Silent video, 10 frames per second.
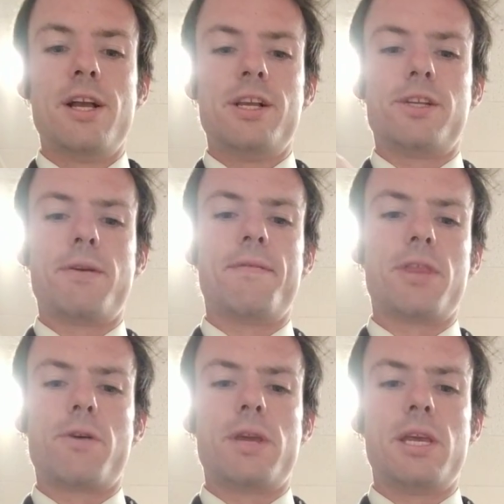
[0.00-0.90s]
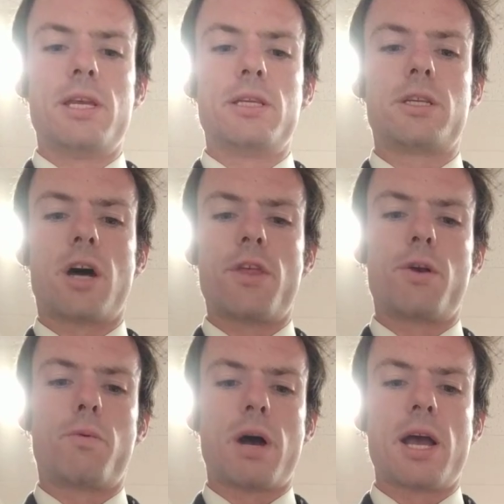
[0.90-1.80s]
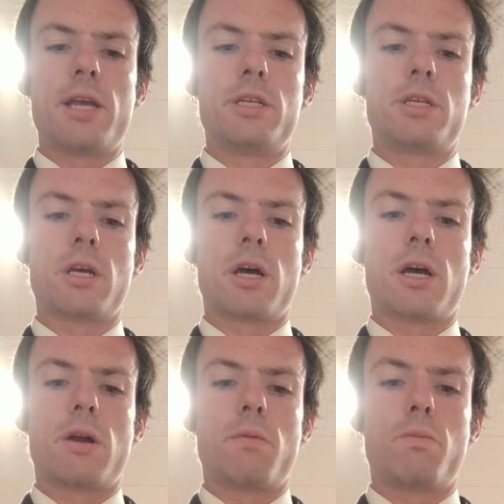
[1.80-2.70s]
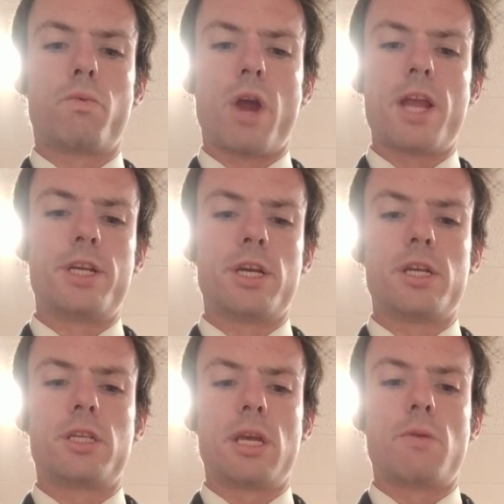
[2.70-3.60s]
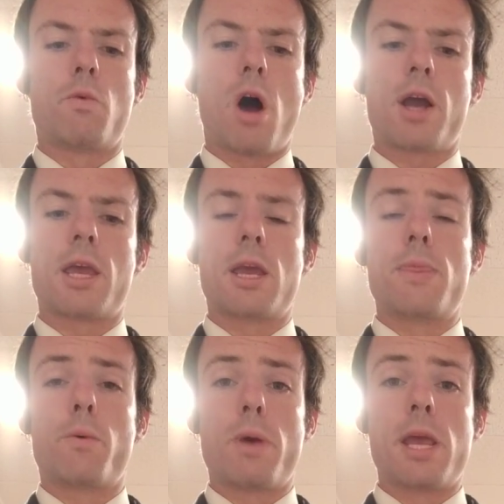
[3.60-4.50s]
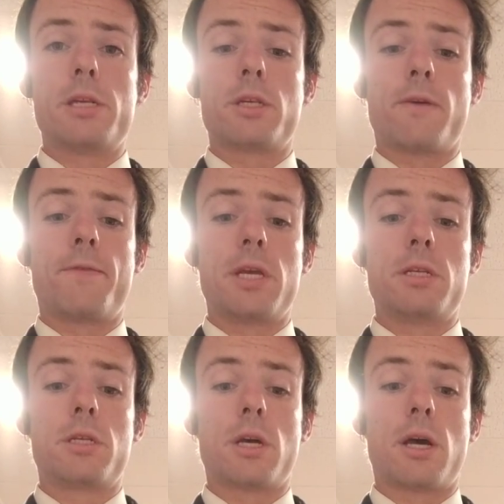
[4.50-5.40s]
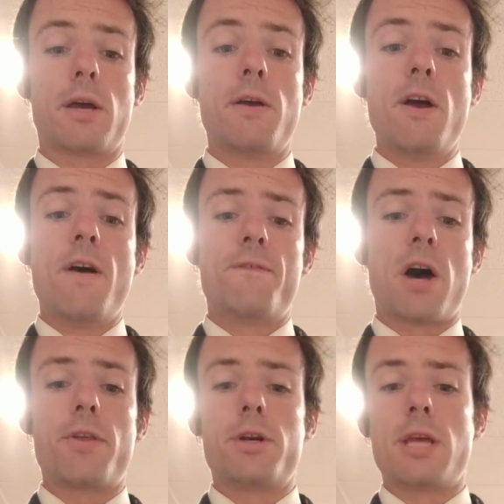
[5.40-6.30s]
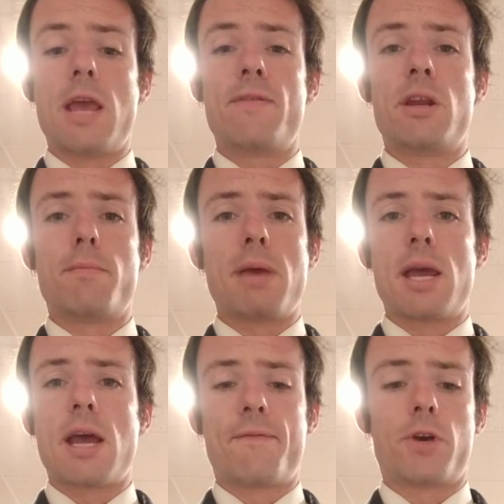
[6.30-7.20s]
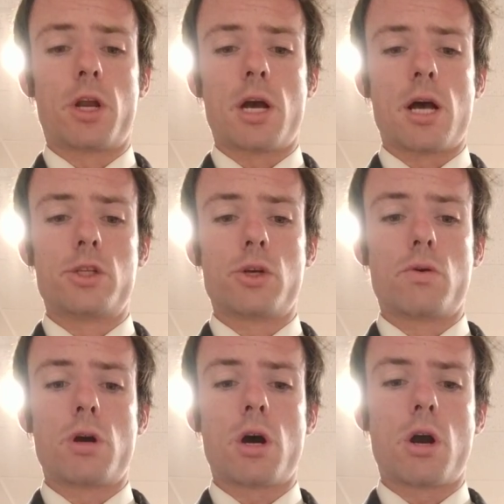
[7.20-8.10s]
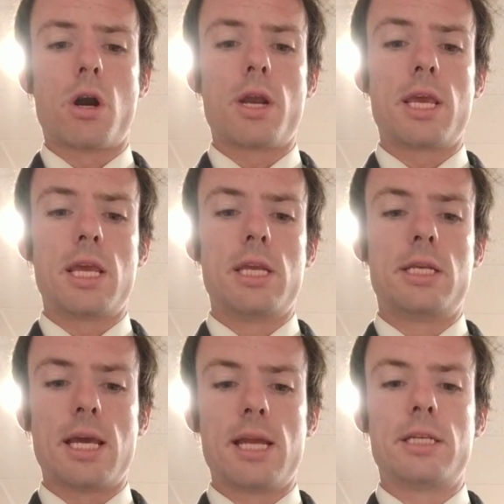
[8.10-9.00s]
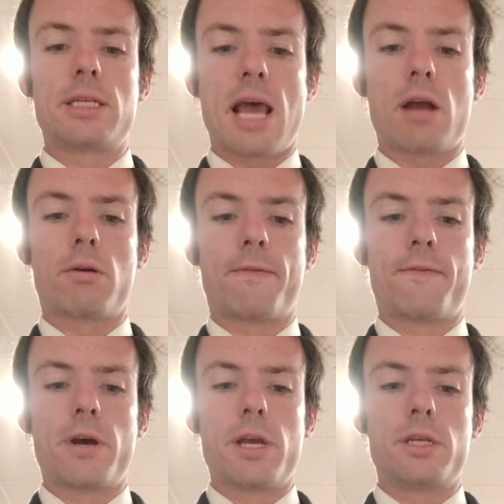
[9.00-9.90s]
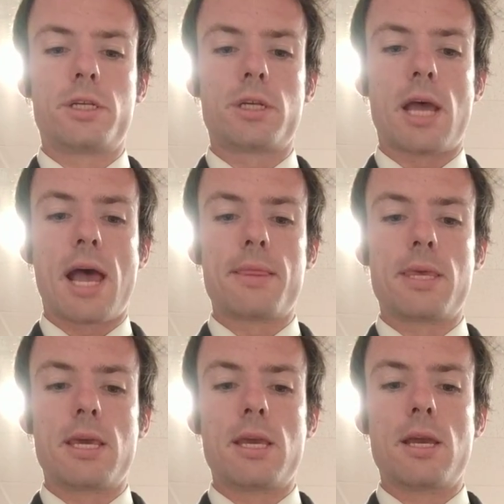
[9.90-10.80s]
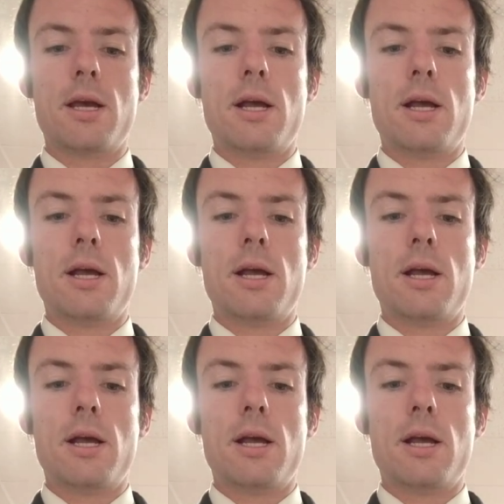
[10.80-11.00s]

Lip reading: So even though he's otherwise righteous and walking in the ways of his father David, a man after God's own heart, he did sacrifice at the